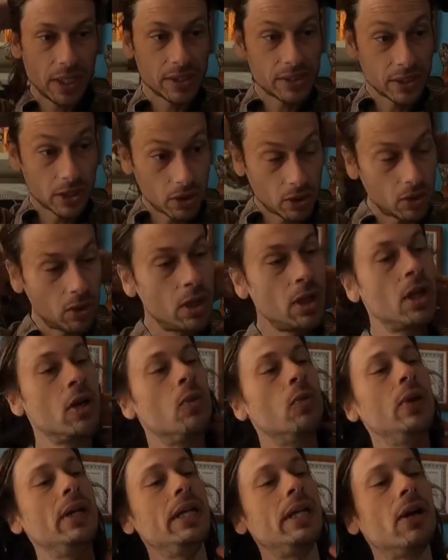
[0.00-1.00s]
So
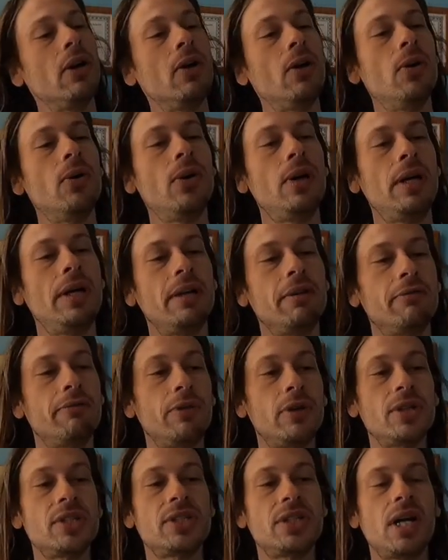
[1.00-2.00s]
we go,
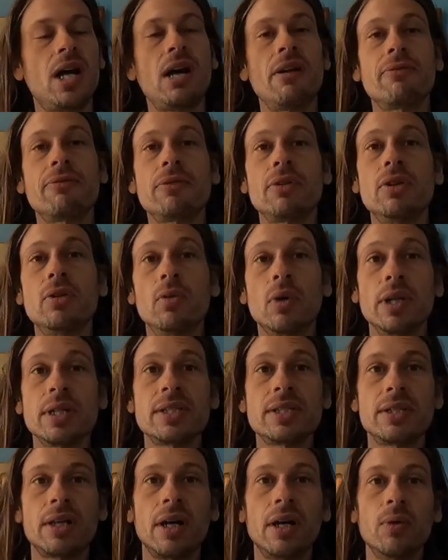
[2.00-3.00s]
first off, you
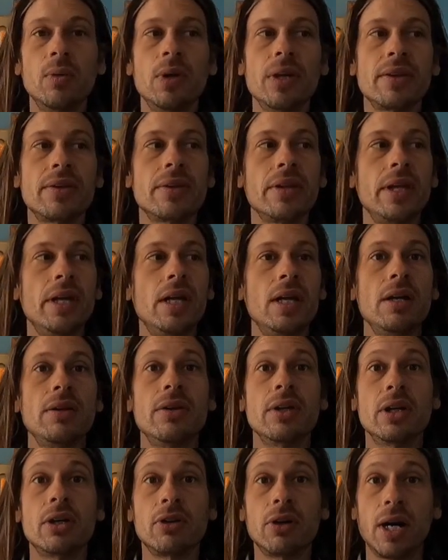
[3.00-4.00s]
want to start with
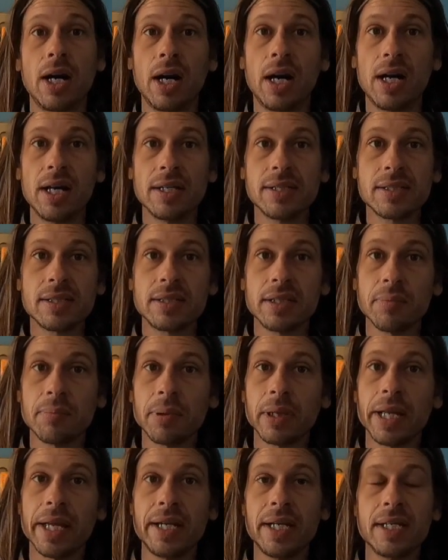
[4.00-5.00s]
the grahas, the
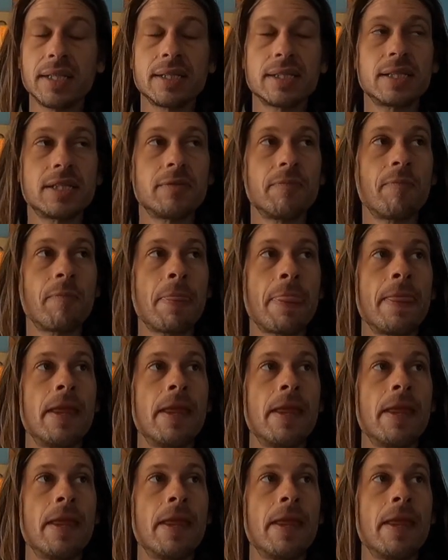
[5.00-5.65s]
planets,